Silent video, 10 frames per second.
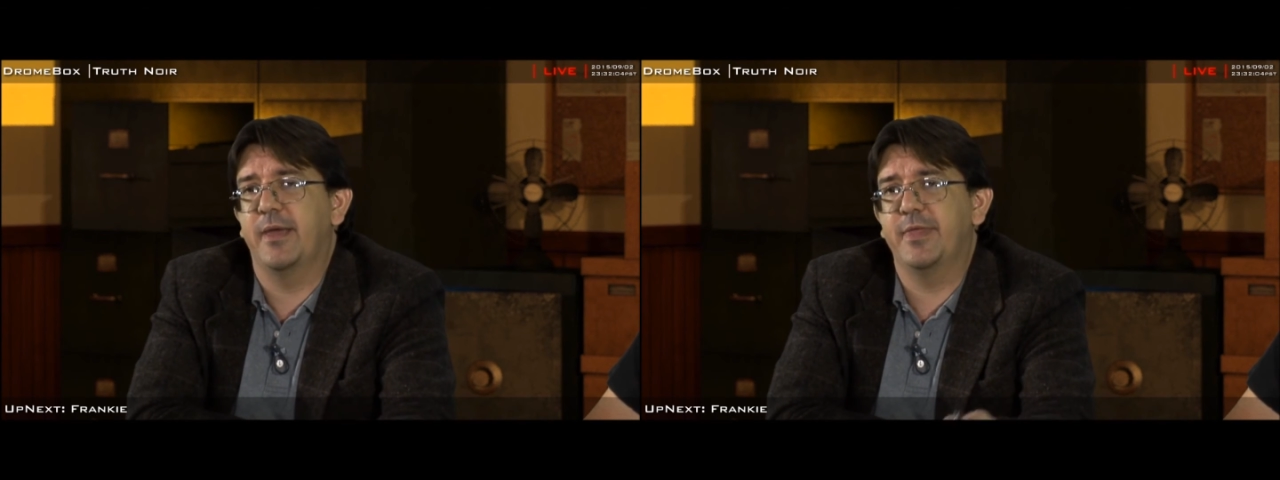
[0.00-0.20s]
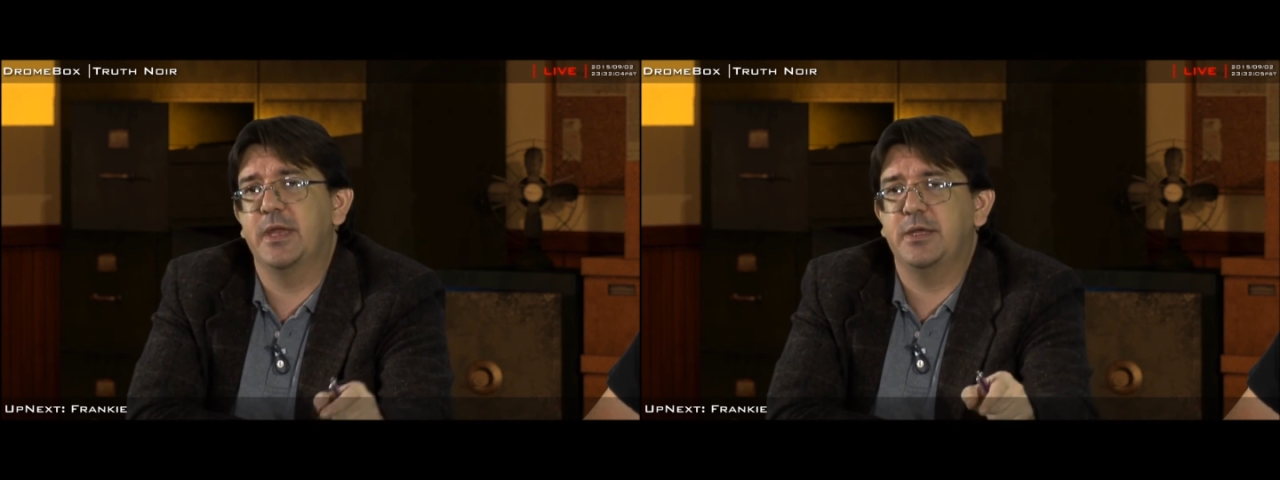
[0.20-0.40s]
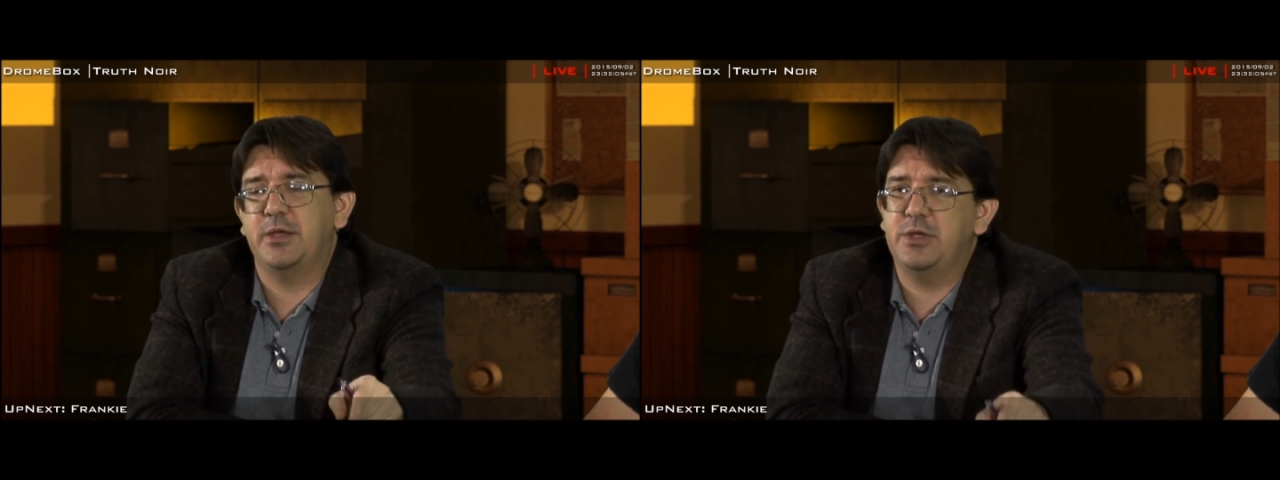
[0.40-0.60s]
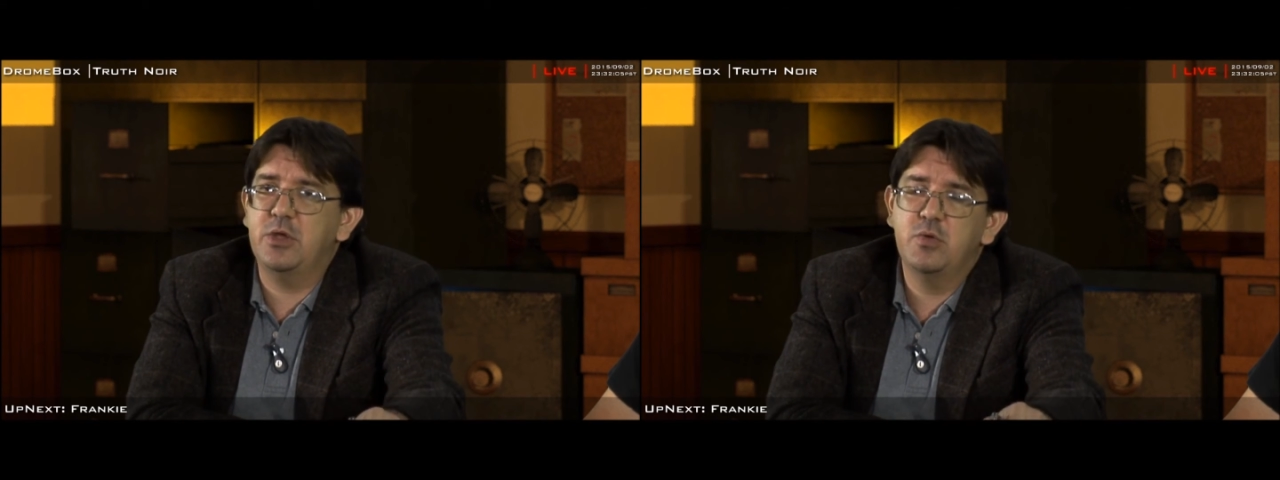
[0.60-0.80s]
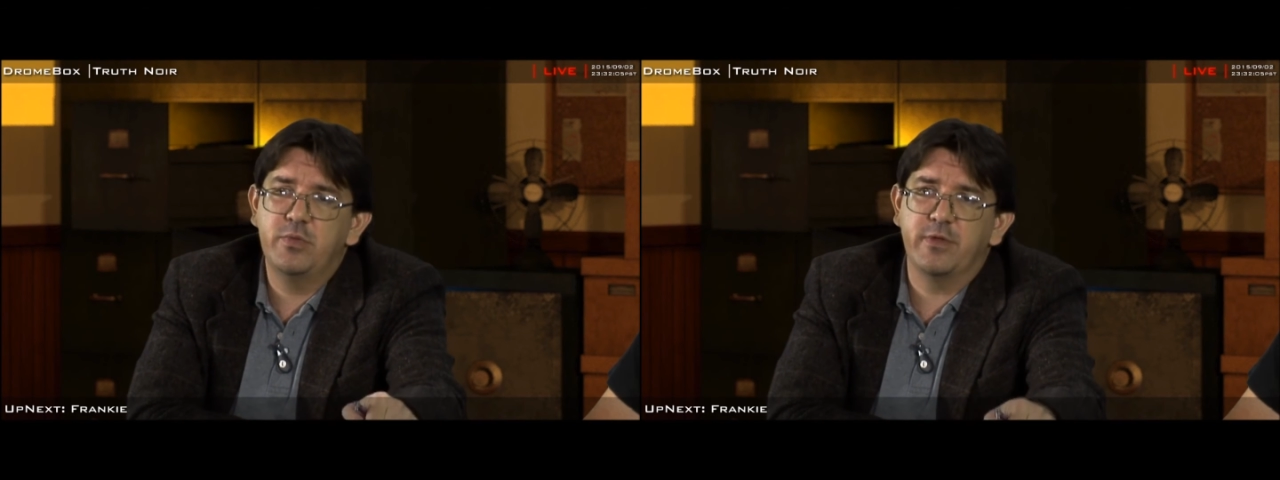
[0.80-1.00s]
And then
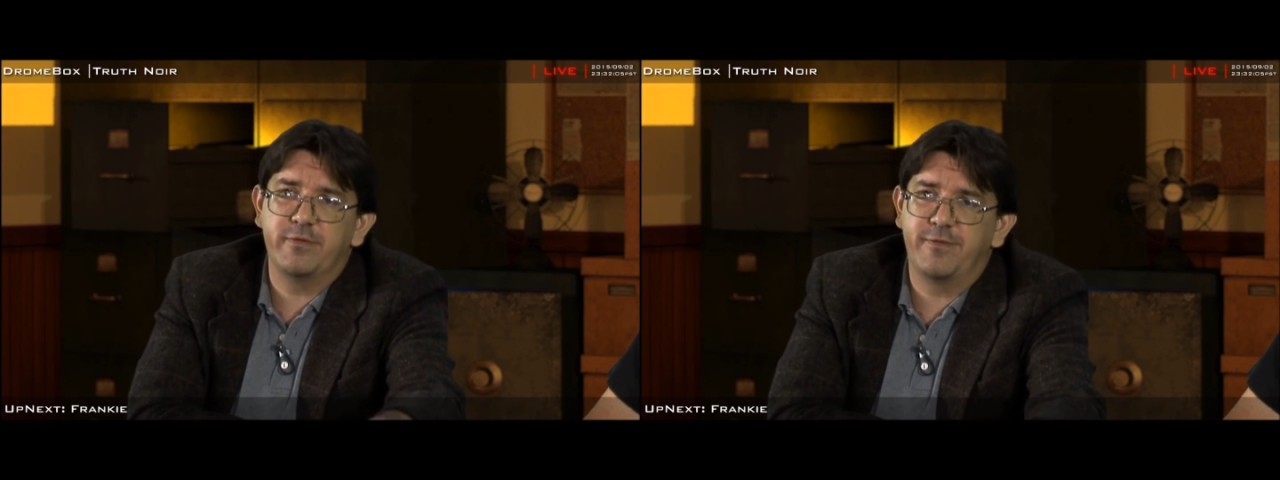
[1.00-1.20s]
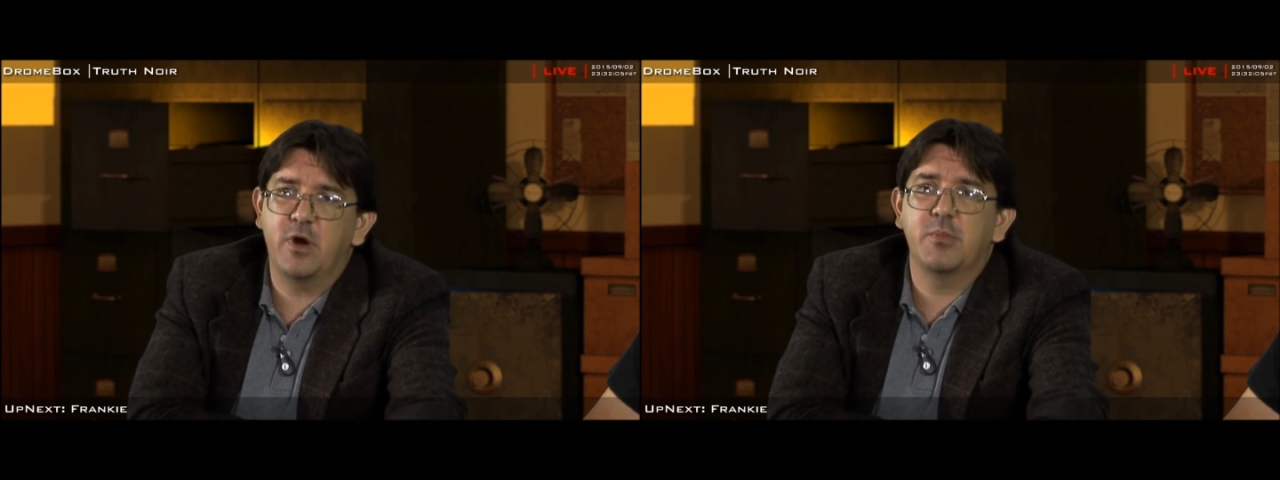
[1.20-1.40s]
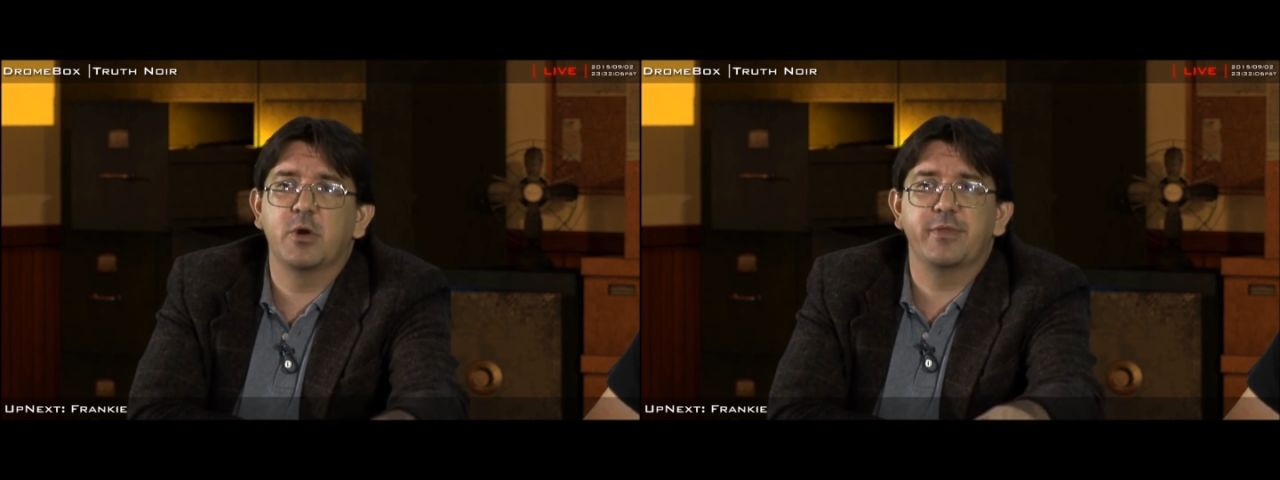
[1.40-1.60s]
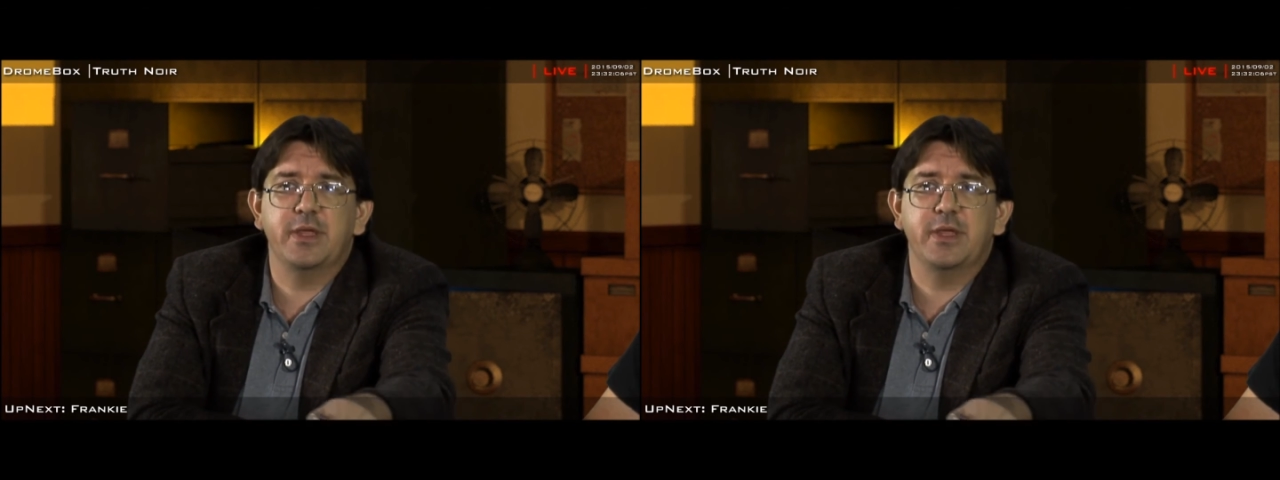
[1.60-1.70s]
you, the farmer,